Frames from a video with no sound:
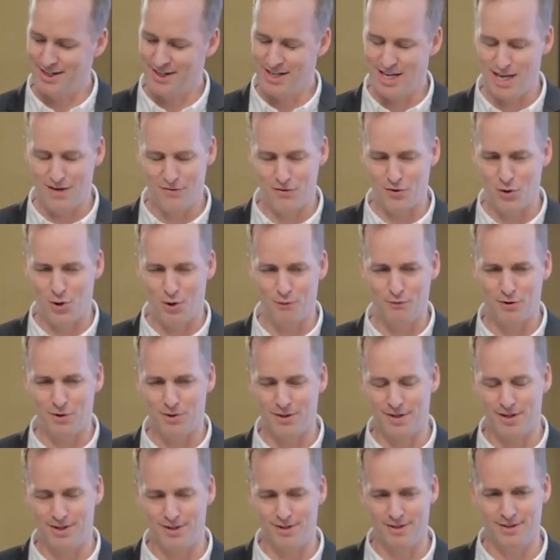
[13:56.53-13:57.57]
even over
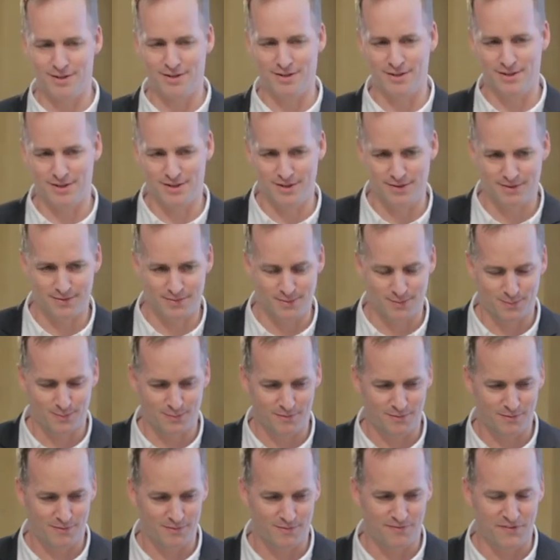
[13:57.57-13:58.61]
the, the
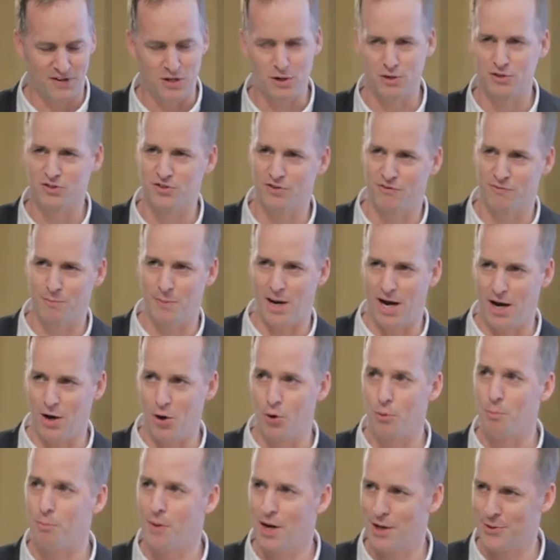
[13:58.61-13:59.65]
fears of my
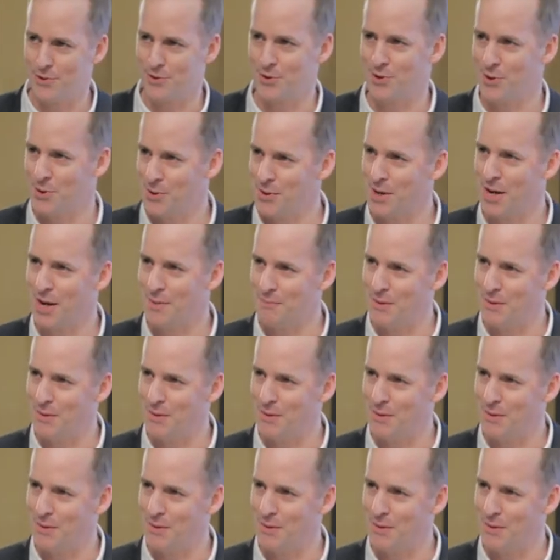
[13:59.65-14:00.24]
own mother, okay?